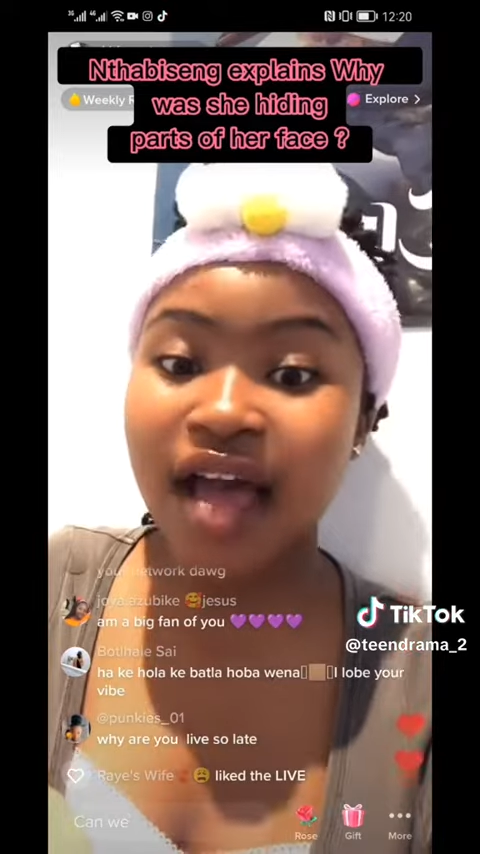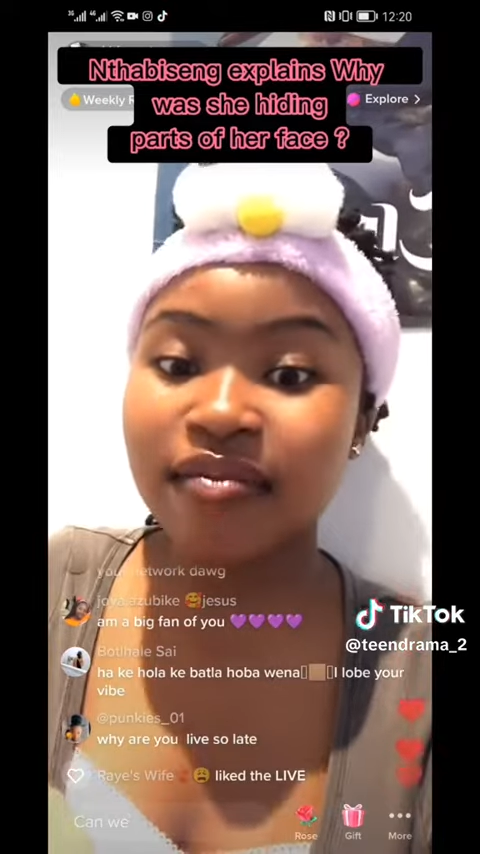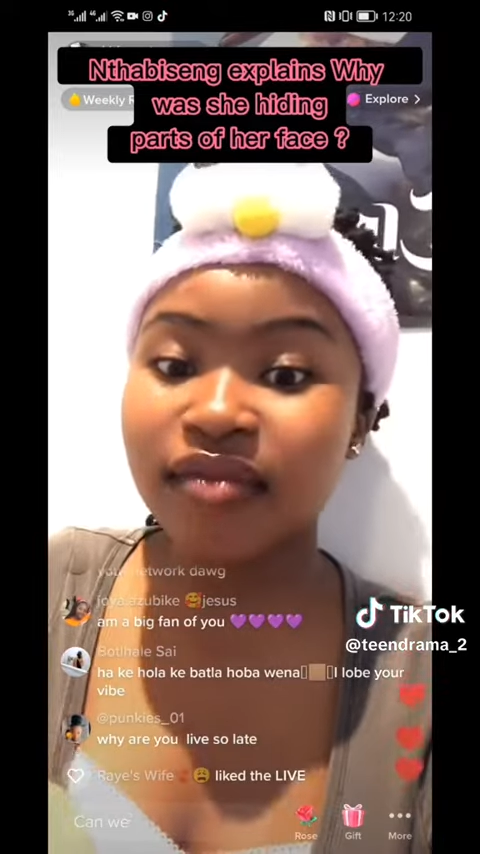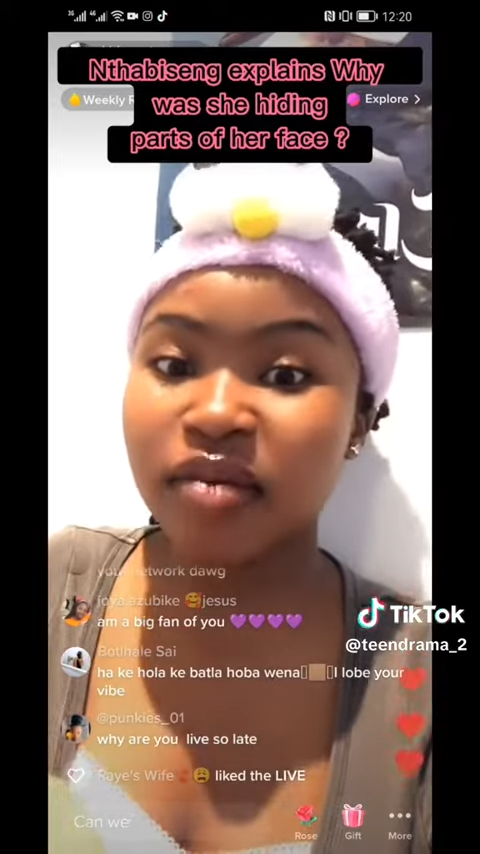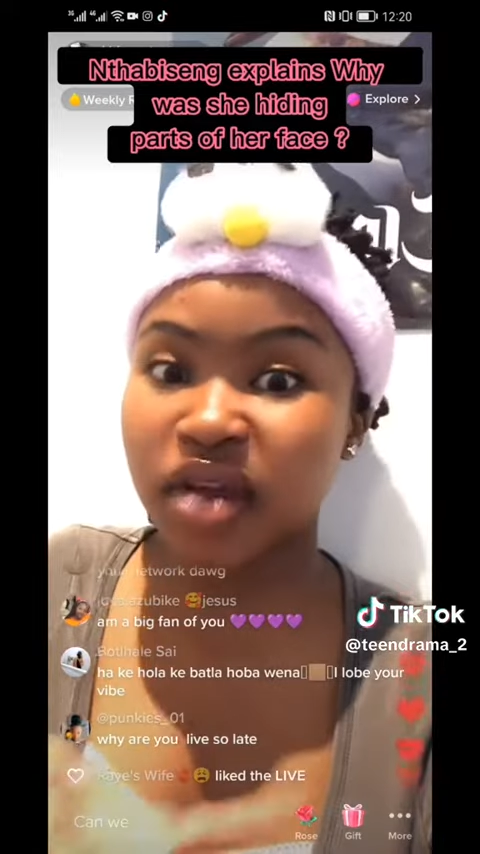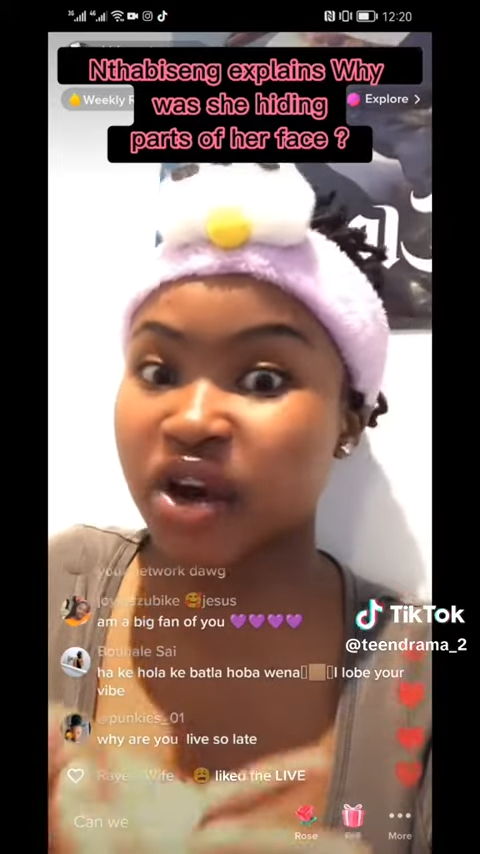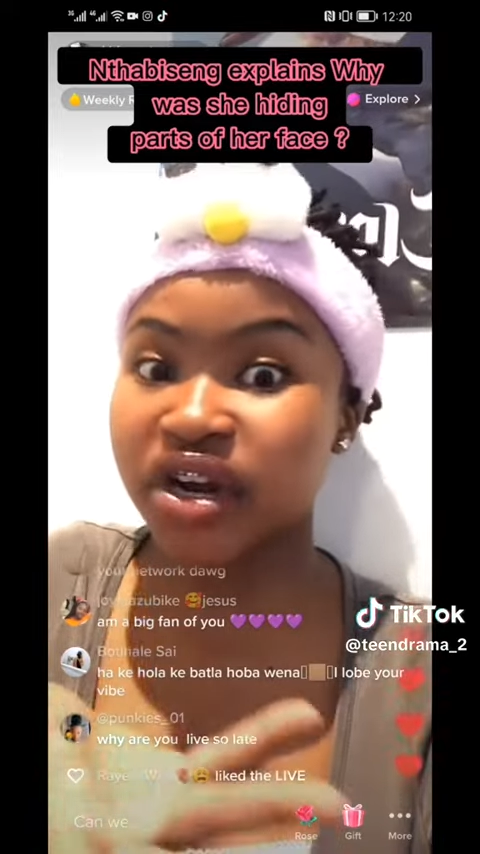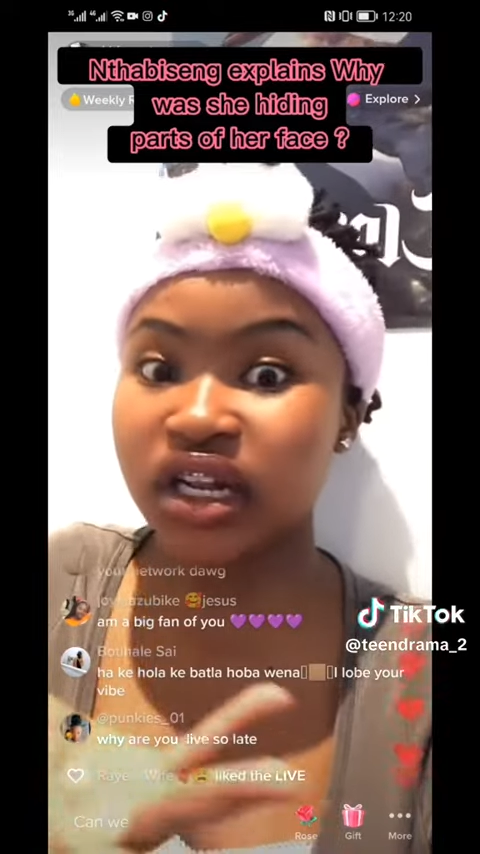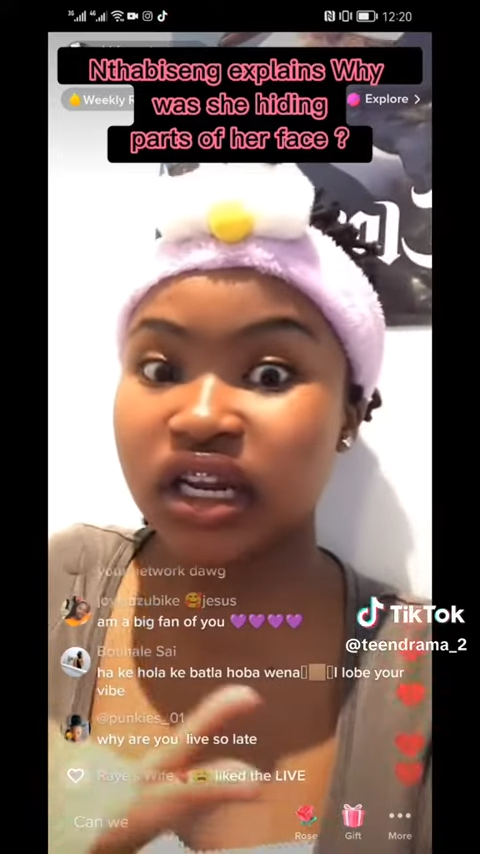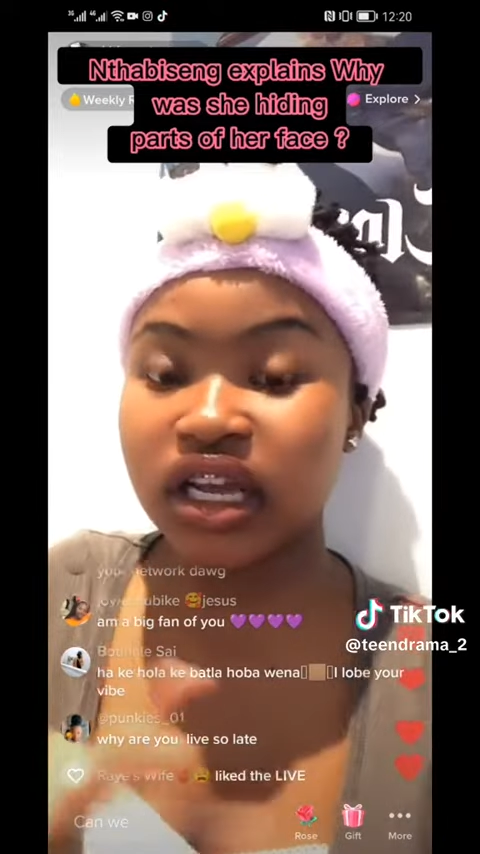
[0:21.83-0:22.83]
time,
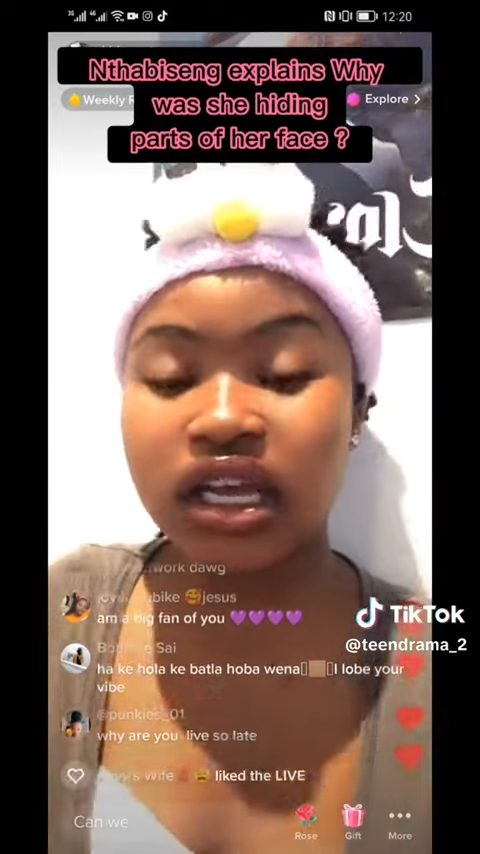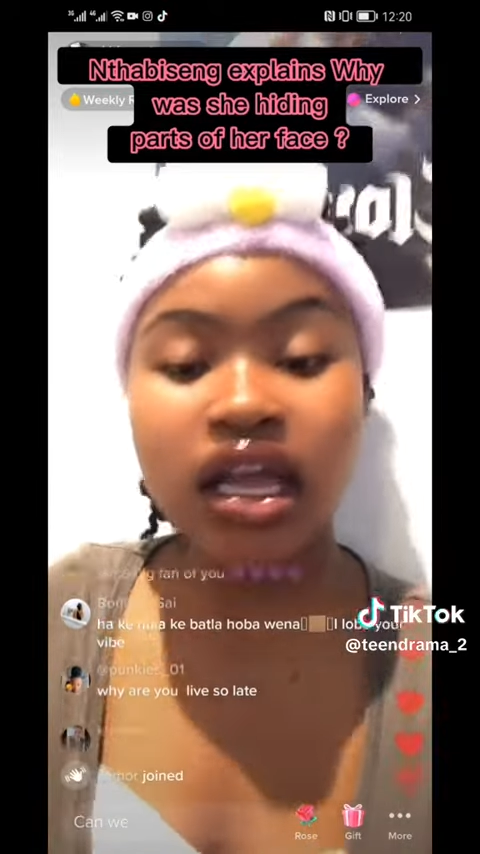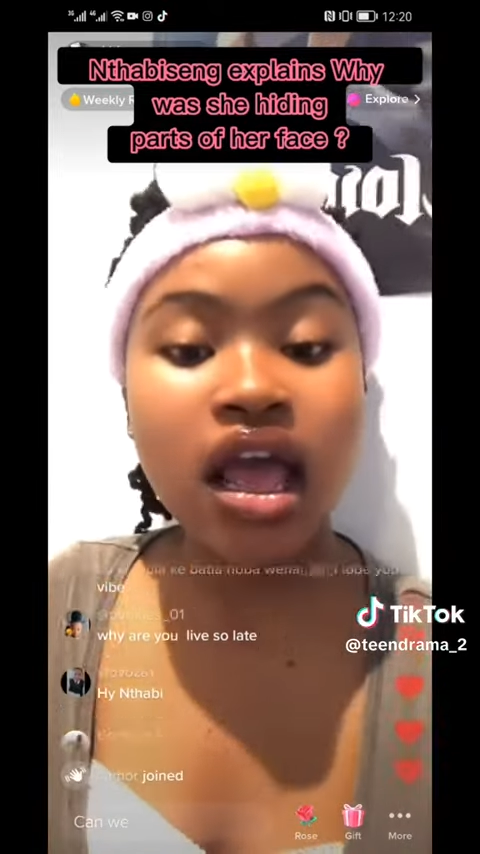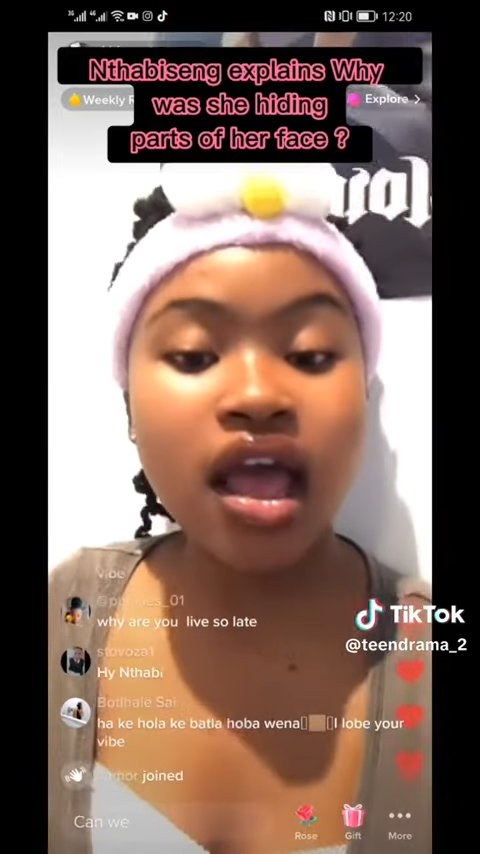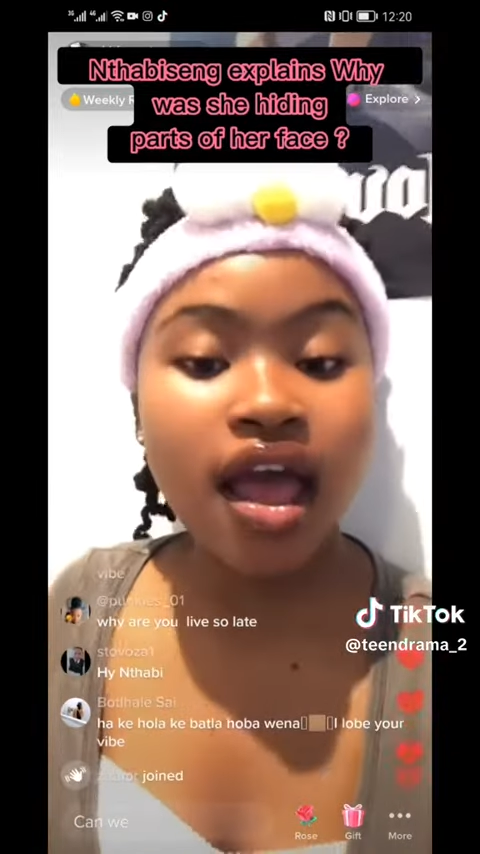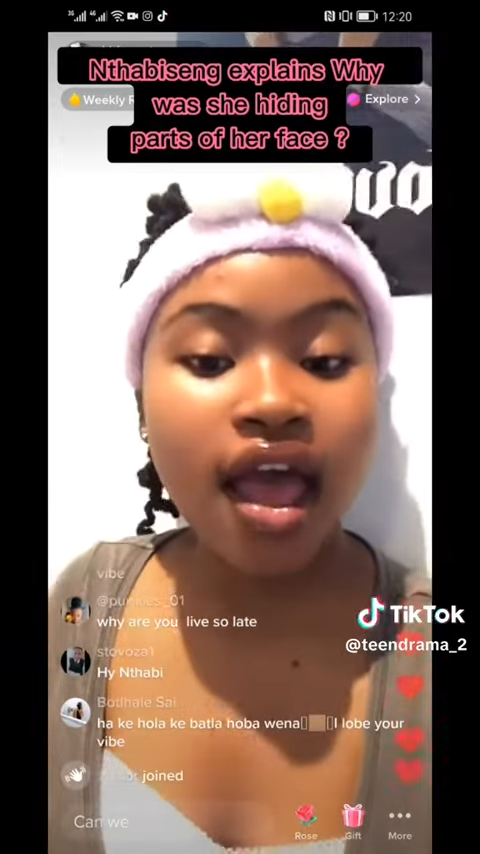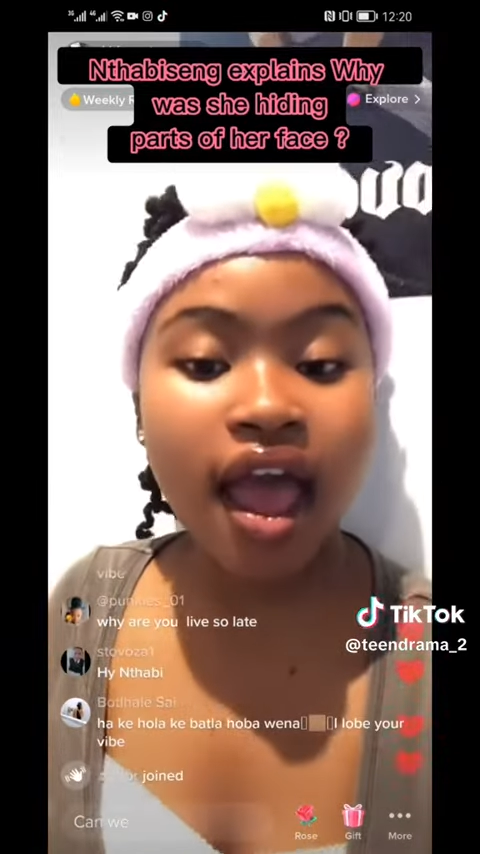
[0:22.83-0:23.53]
apparently.